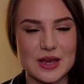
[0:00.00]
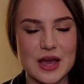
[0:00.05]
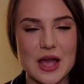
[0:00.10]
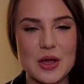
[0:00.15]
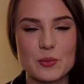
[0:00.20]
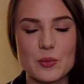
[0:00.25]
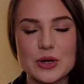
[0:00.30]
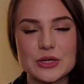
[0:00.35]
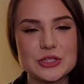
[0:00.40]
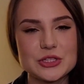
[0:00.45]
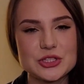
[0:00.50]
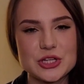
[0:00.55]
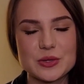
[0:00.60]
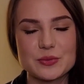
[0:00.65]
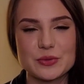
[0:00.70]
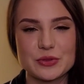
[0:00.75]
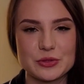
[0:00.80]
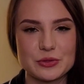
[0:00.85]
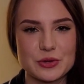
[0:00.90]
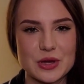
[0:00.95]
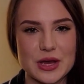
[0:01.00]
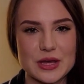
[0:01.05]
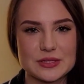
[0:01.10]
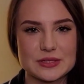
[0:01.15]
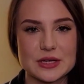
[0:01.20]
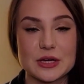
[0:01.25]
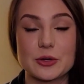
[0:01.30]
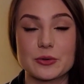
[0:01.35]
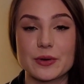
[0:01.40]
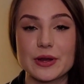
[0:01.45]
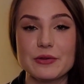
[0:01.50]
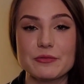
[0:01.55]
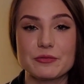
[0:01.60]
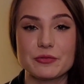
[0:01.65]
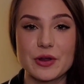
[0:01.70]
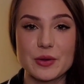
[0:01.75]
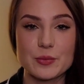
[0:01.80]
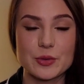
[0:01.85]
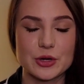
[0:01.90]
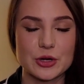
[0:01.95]
I want to share with you guys a great
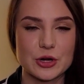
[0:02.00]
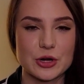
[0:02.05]
framework